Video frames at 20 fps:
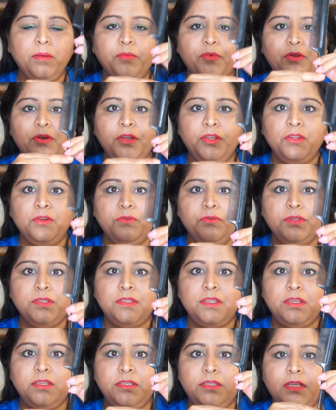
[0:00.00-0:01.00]
I'm going to
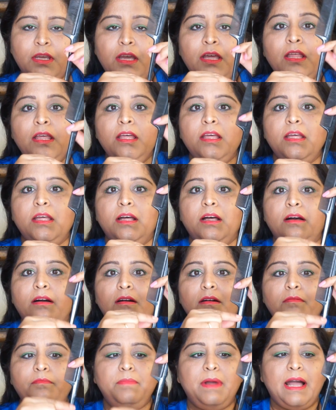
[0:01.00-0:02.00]
use this
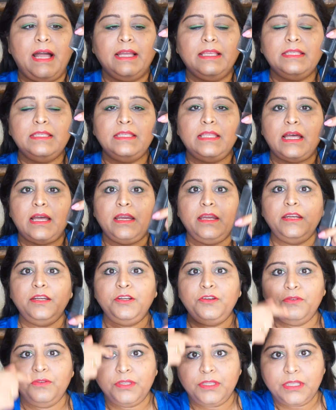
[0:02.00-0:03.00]
back
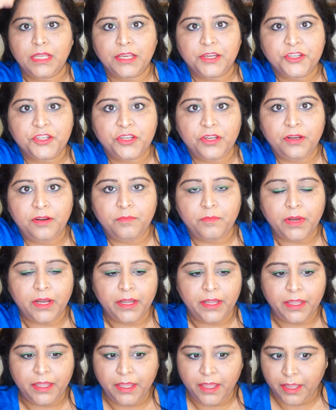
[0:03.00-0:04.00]
side to section
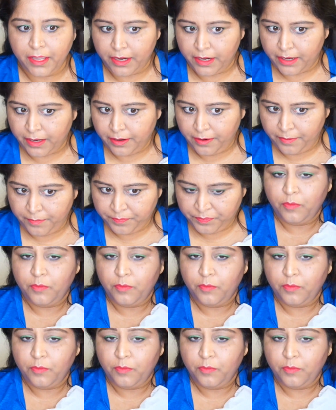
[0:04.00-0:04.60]
my hair.